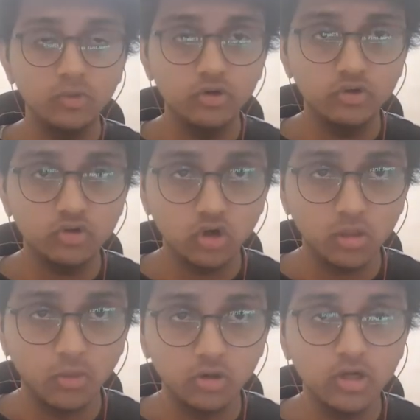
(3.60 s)
to talk
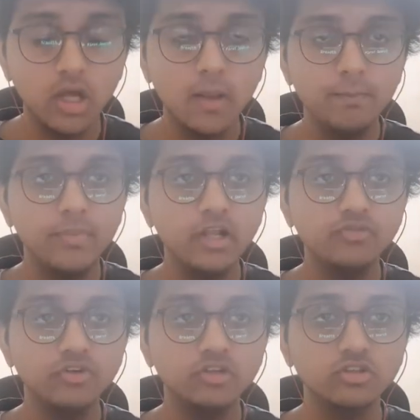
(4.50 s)
about breadth
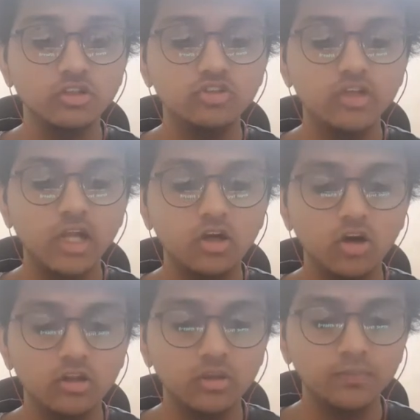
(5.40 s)
first search
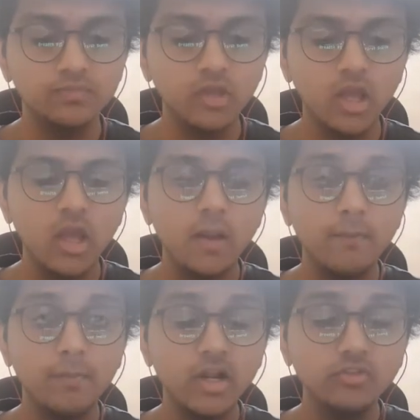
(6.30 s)
algorithm.
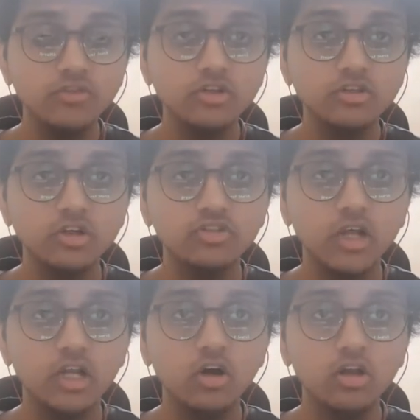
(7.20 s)
Breadth first search
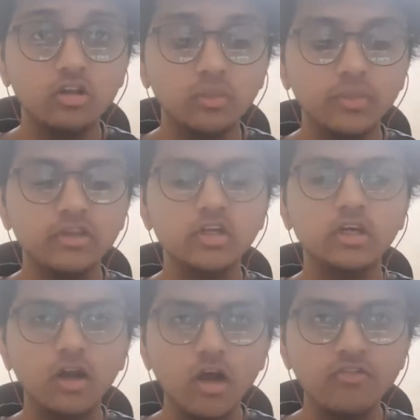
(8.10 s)
algorithm is a
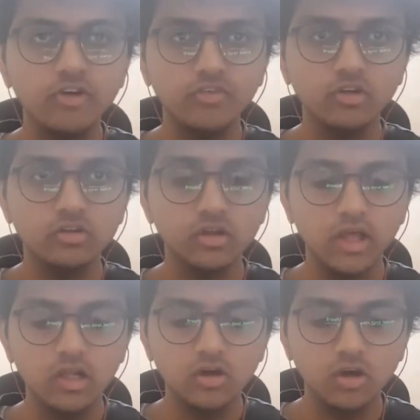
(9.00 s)
graph traversal
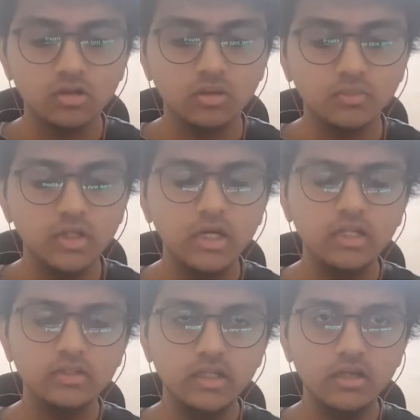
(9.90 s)
algorithm.
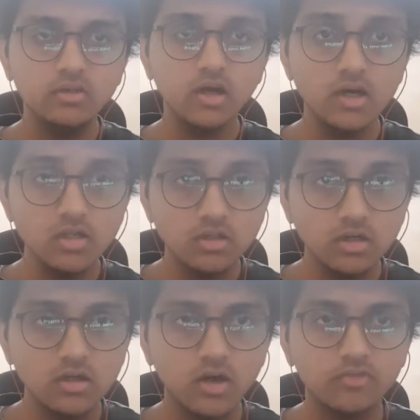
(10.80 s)
There is another
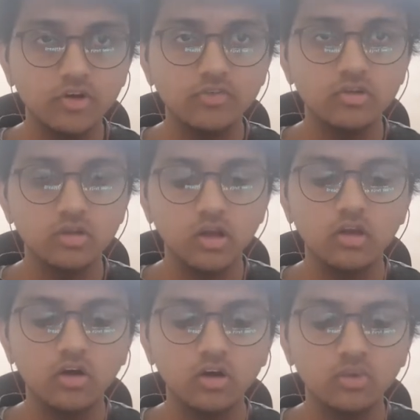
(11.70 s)
graph traversal
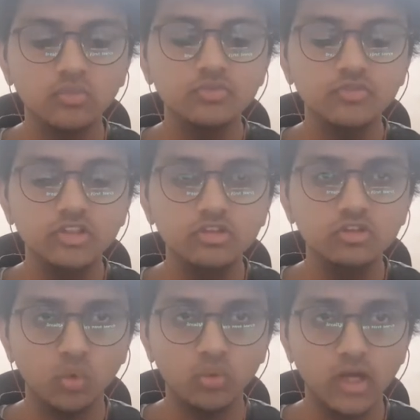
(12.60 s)
algorithm which is
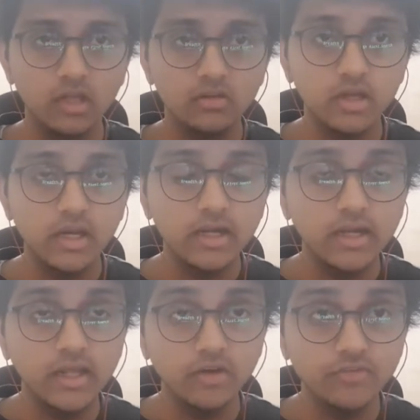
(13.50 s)
known as
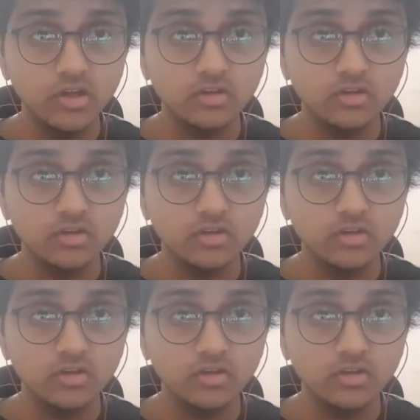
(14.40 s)
DFS,